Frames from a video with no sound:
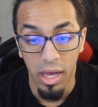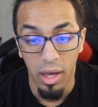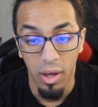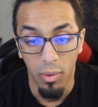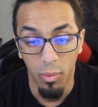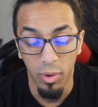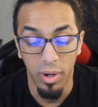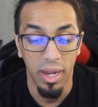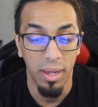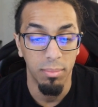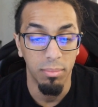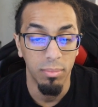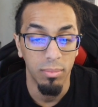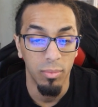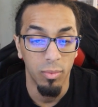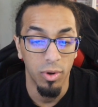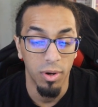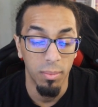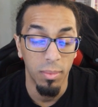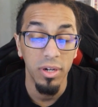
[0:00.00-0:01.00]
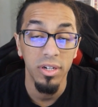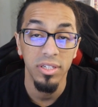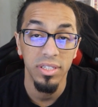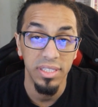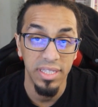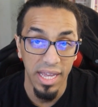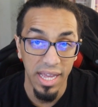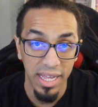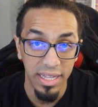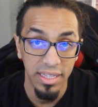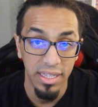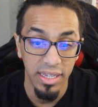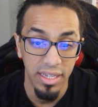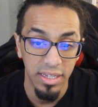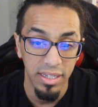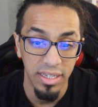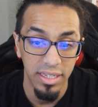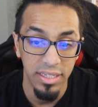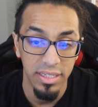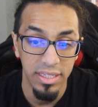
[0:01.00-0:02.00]
what I'm understanding
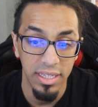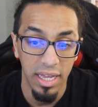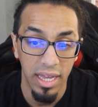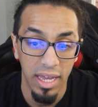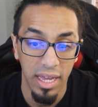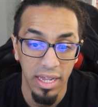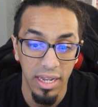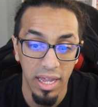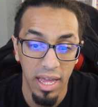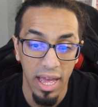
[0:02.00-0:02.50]
is that